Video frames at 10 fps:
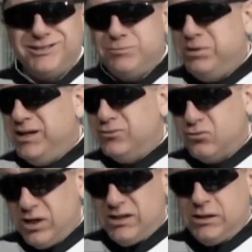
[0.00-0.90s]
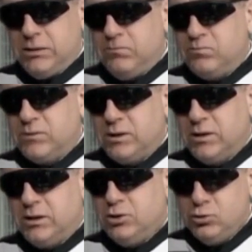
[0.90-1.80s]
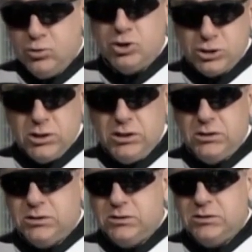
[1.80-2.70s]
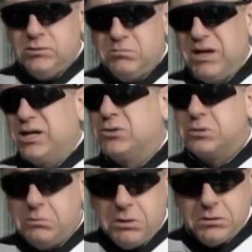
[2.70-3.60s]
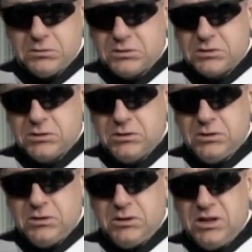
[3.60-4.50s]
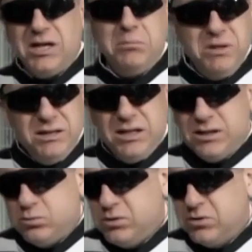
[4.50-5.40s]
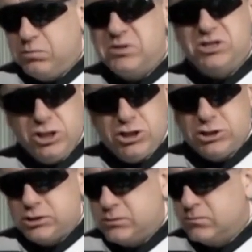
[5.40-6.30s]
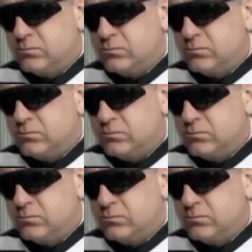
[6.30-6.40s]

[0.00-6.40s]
is being run usually by criminals. And I mean that with precision.